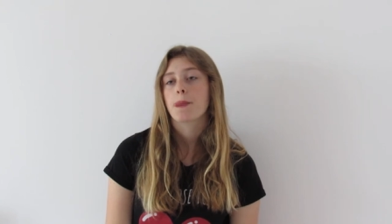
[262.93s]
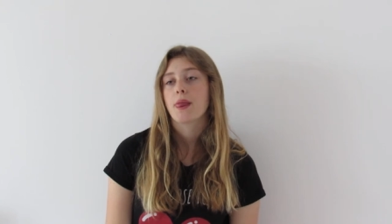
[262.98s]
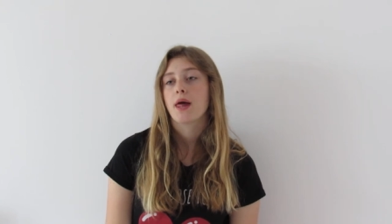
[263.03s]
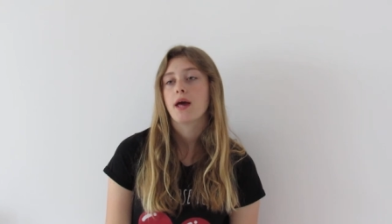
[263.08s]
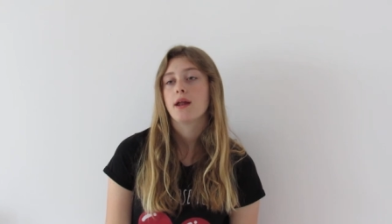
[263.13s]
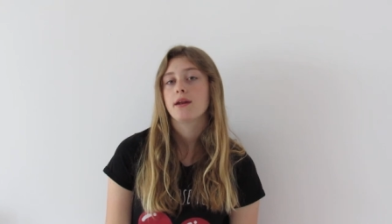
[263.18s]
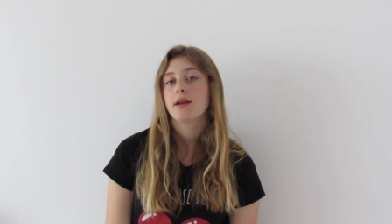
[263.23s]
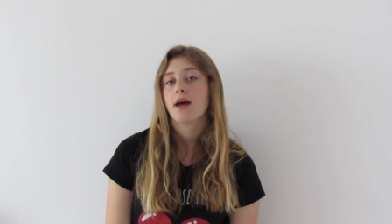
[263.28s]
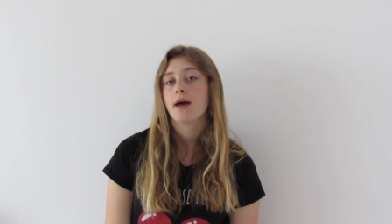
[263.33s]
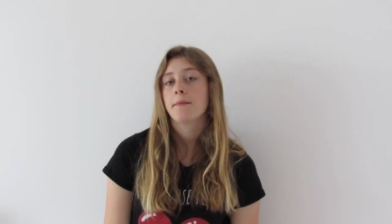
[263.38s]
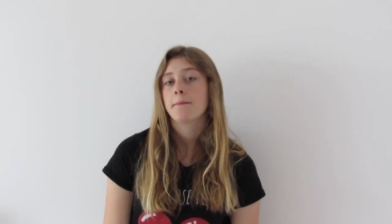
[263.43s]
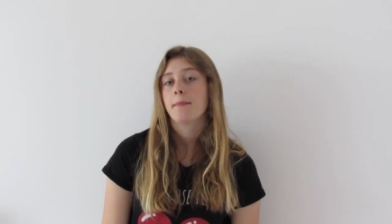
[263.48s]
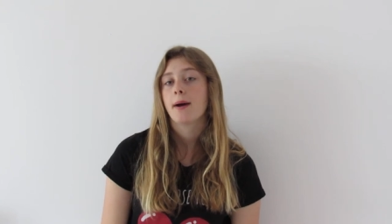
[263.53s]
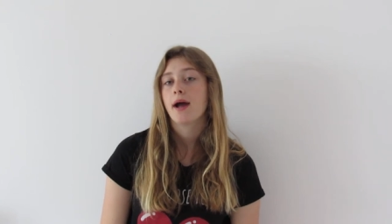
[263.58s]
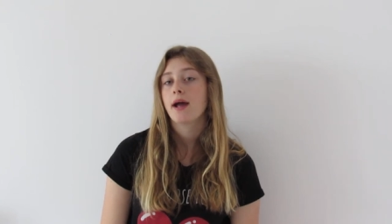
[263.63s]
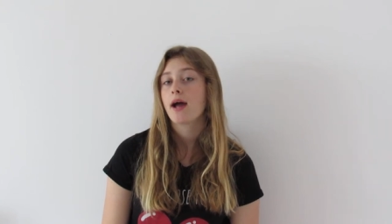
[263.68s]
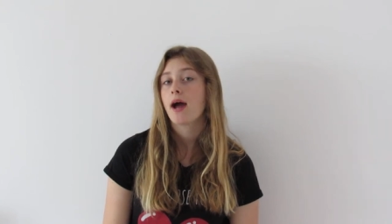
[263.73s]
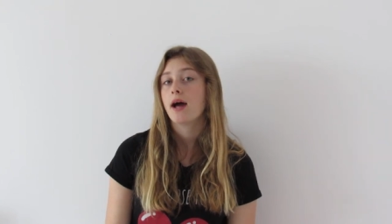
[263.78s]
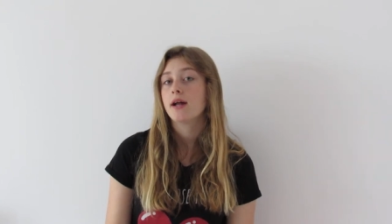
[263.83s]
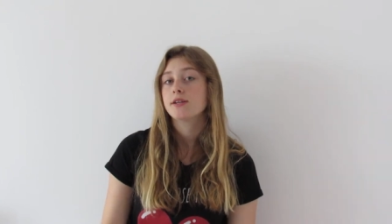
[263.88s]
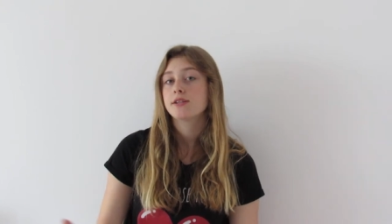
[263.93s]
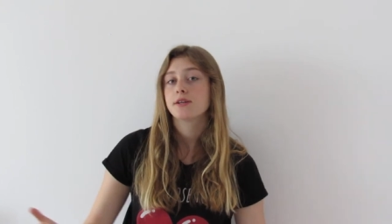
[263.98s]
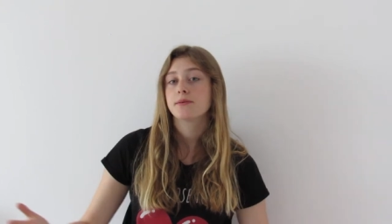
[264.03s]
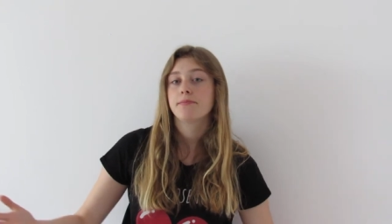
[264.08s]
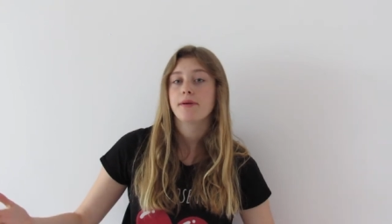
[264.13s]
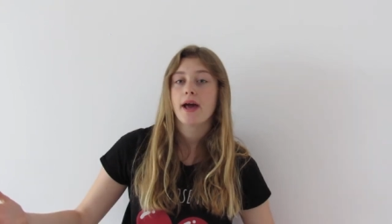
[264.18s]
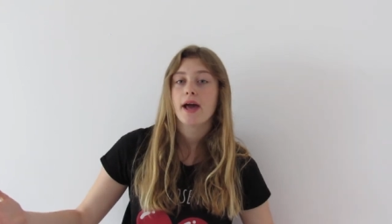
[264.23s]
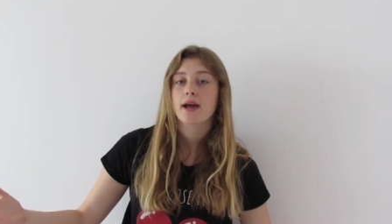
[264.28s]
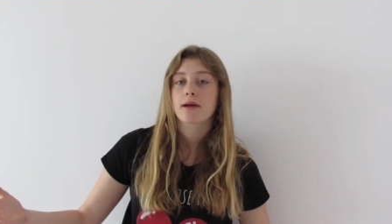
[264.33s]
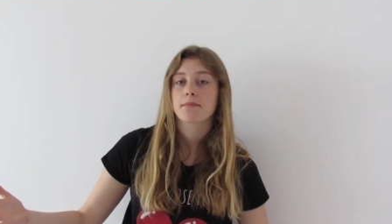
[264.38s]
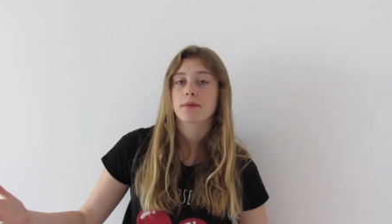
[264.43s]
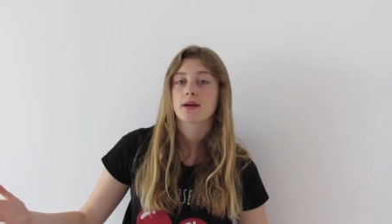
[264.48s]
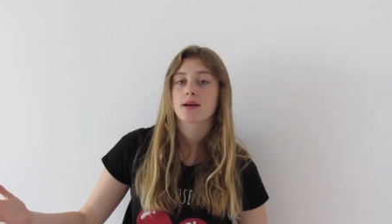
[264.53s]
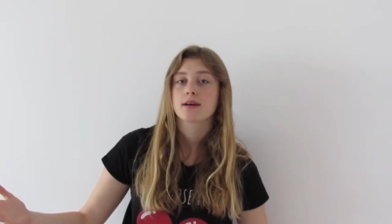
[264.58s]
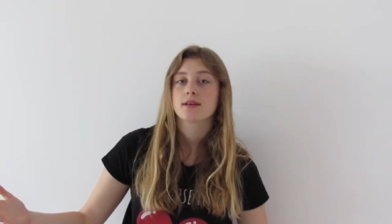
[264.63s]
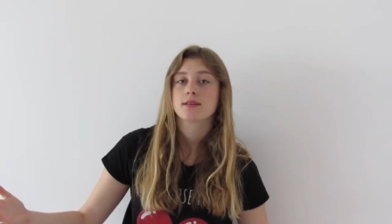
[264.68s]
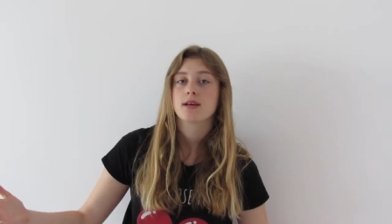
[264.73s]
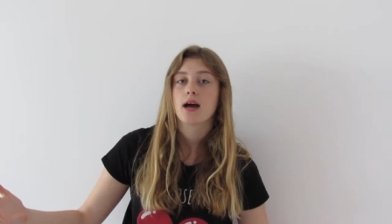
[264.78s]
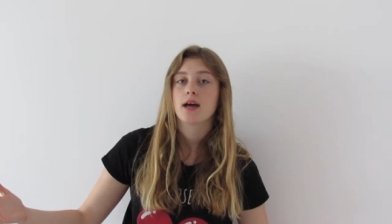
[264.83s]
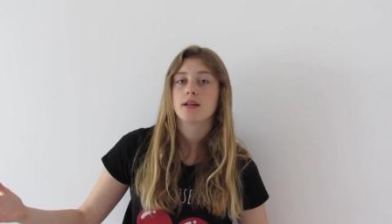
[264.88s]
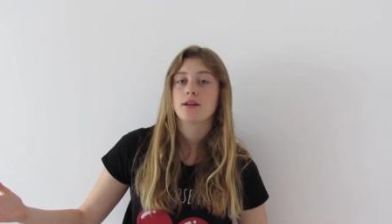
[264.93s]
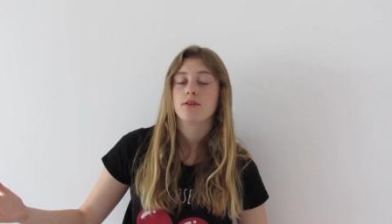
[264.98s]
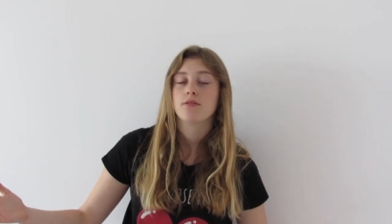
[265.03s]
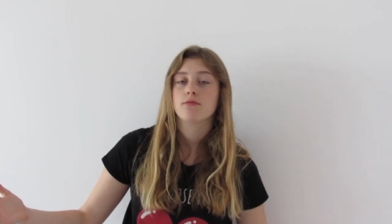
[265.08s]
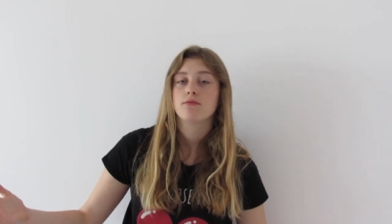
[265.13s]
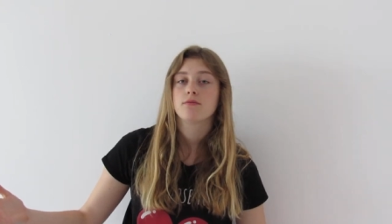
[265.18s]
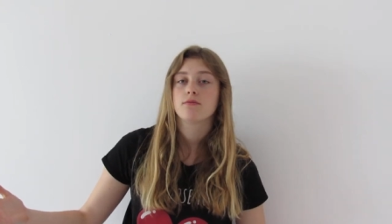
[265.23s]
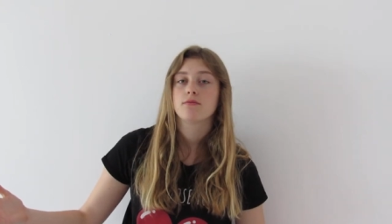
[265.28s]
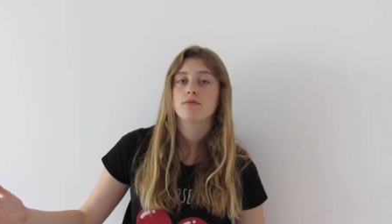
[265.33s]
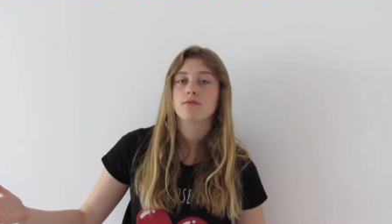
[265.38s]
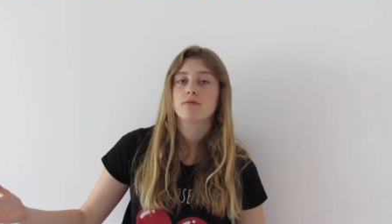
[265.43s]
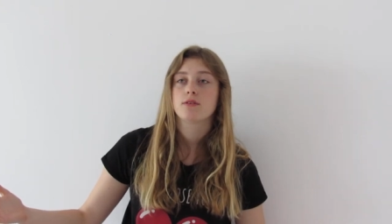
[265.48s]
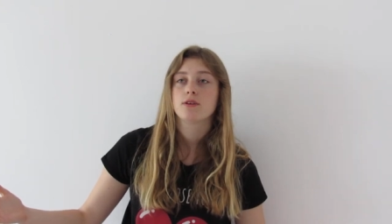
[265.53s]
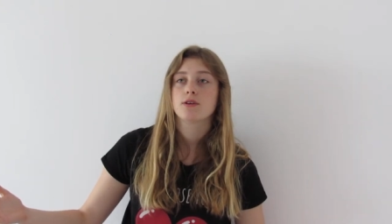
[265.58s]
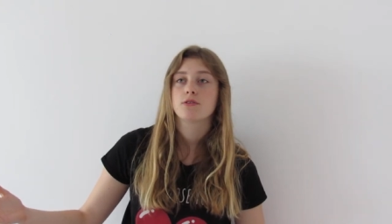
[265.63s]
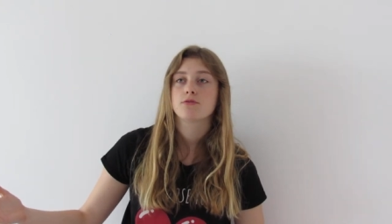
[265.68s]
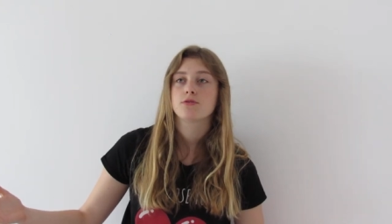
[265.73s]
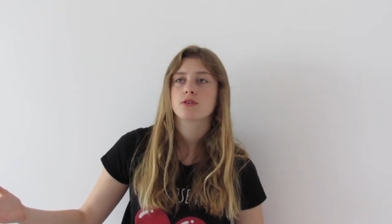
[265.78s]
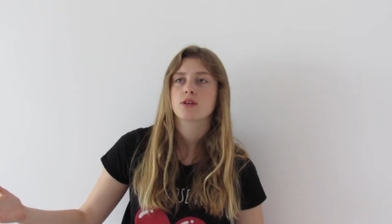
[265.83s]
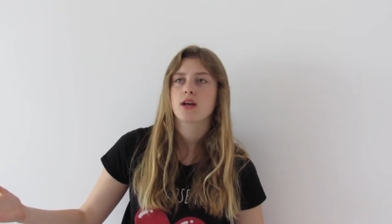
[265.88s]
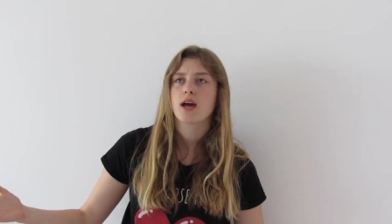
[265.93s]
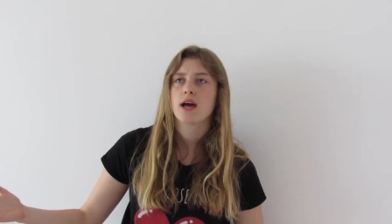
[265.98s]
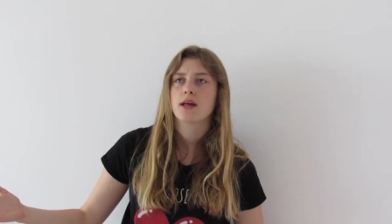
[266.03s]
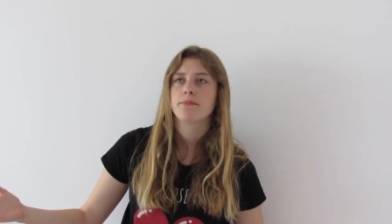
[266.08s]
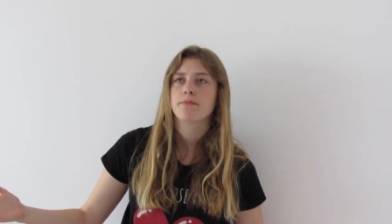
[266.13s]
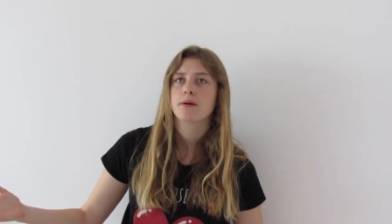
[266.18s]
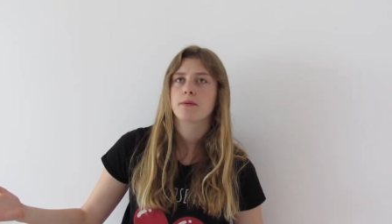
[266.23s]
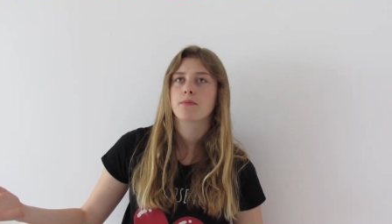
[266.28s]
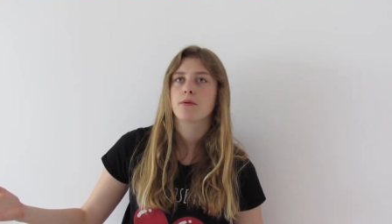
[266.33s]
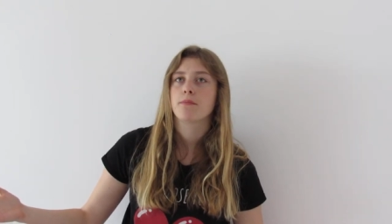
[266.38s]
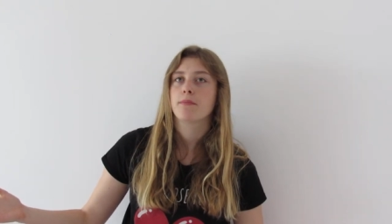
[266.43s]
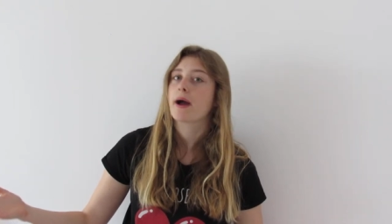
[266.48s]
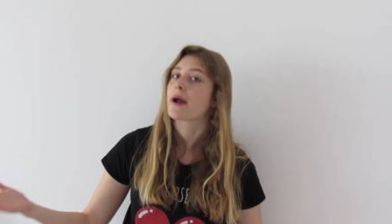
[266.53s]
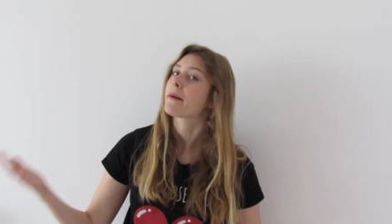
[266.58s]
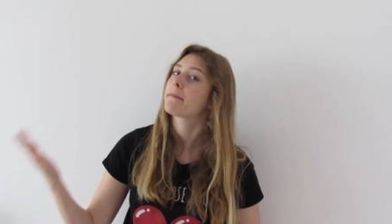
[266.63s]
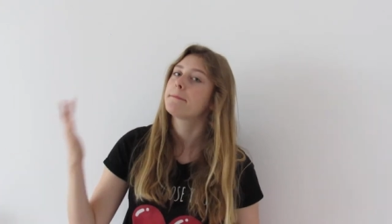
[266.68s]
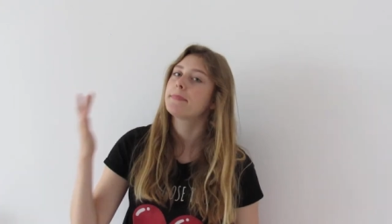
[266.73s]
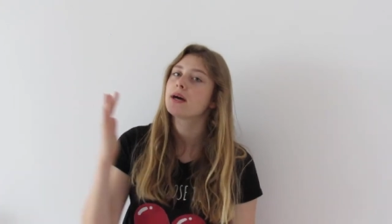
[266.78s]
And I might add you back because I don't usually add people back.